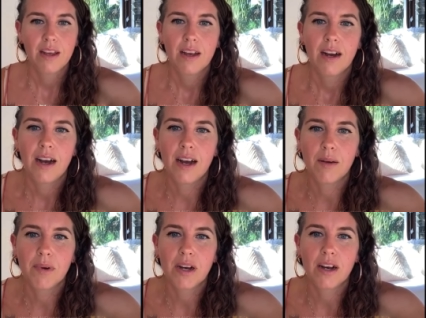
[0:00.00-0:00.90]
Um,
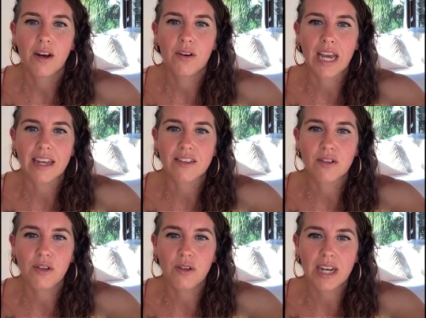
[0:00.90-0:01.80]
Okay, so
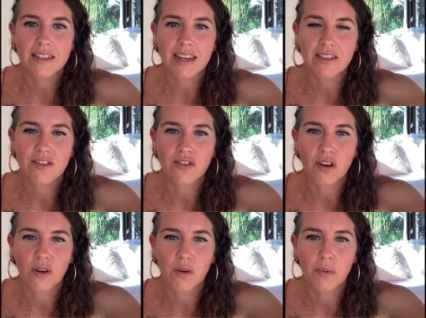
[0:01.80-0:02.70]
you guys had
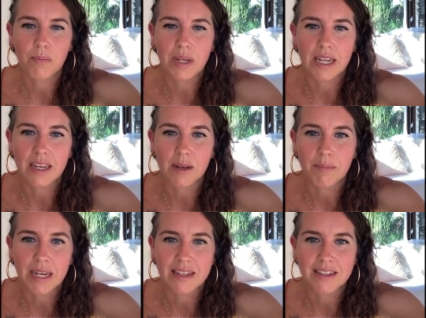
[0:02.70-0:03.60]
so many
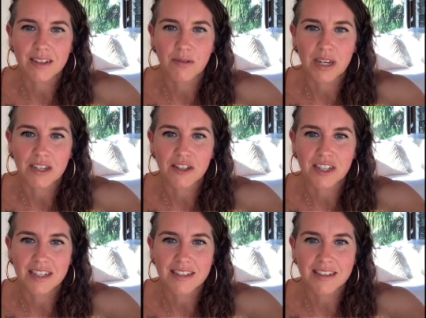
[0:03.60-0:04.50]
amazing
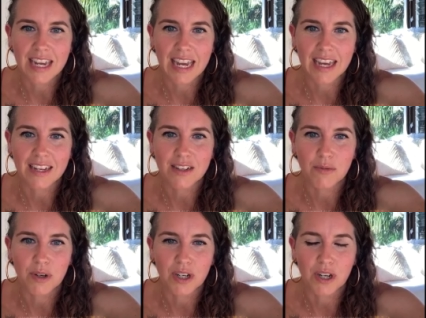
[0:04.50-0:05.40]
questions, and
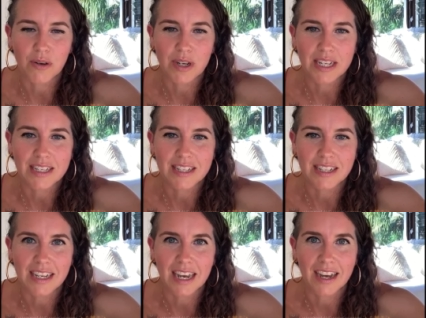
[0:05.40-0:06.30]
we're going to
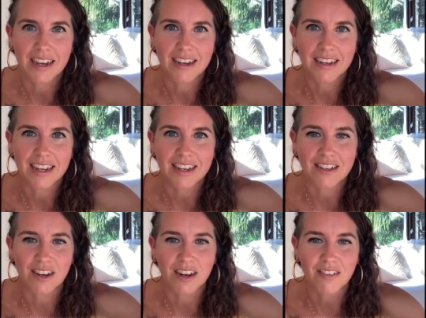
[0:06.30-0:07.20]
get kicked
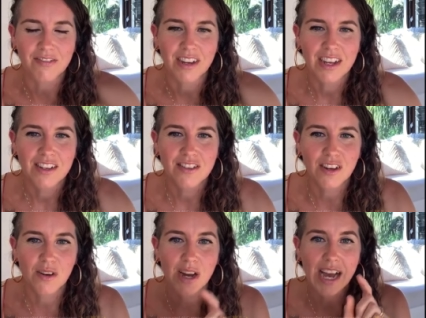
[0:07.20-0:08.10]
off.
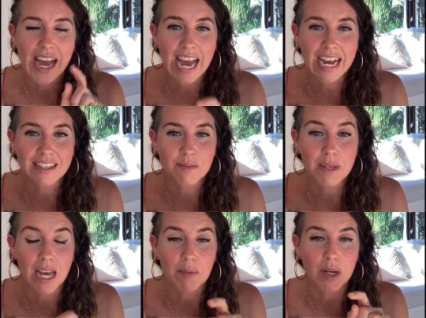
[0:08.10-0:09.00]
So ask me,
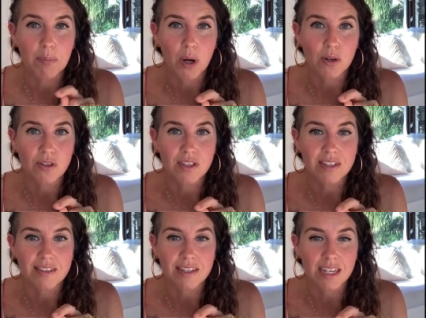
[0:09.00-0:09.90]
I'm going to post
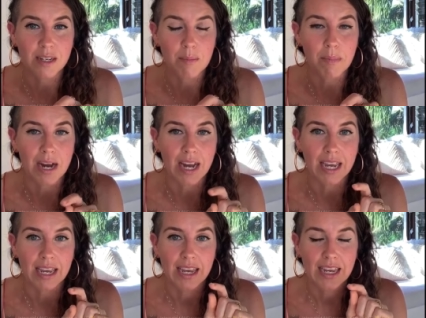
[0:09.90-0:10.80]
this in
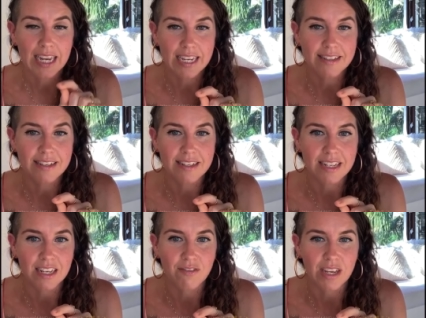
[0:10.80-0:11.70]
my Insta
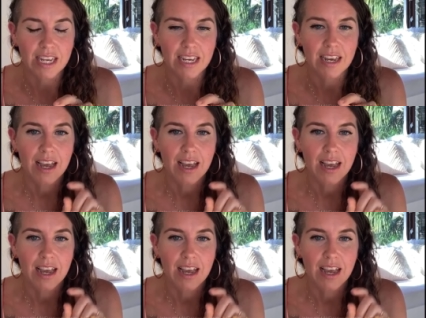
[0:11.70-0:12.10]
TV.